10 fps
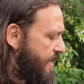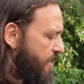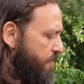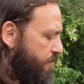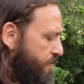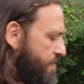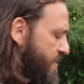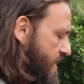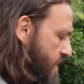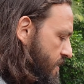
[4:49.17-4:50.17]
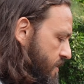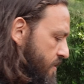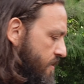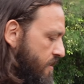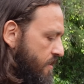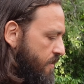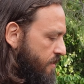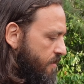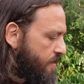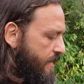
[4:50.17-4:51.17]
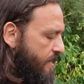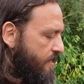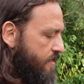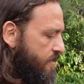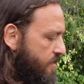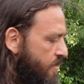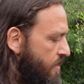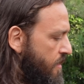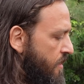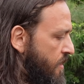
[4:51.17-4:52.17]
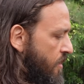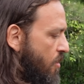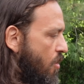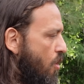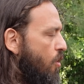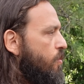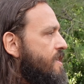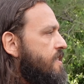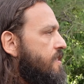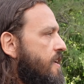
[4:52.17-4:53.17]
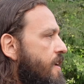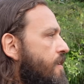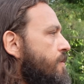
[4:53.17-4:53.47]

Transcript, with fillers: that peace that is always there.